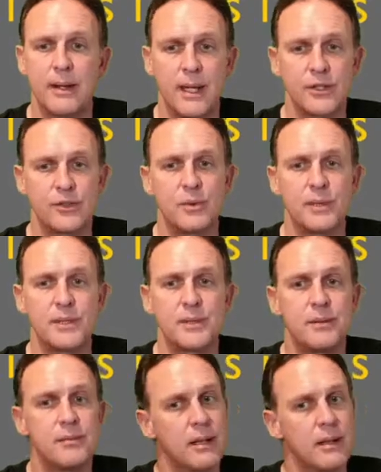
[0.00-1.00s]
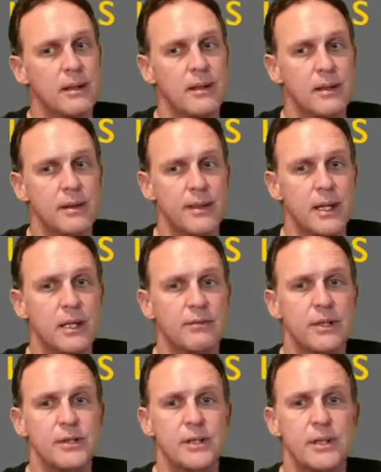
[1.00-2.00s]
as always, thank you for
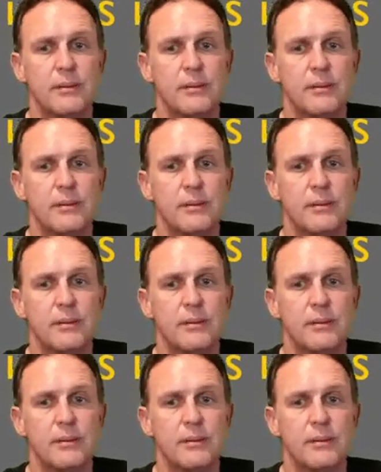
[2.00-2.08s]
listening.